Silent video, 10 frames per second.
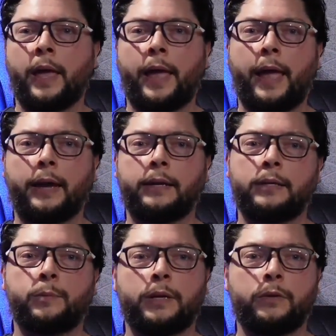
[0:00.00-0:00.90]
And he's
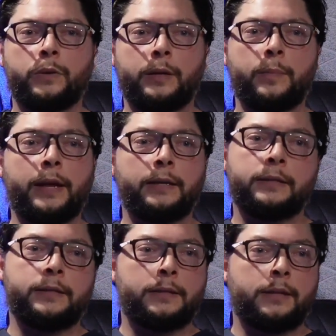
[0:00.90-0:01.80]
been doing
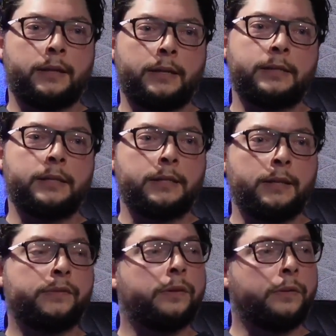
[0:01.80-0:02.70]
maintenance
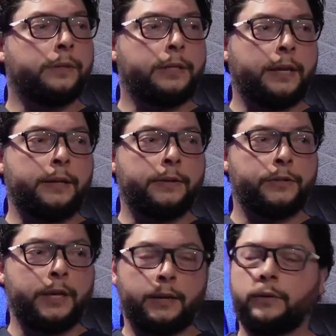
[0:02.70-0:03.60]
ECT for over 10 years
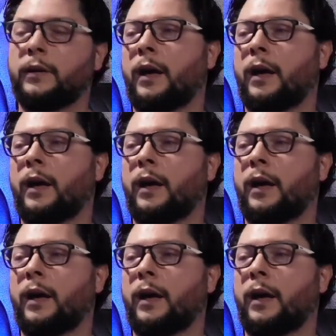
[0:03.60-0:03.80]
now.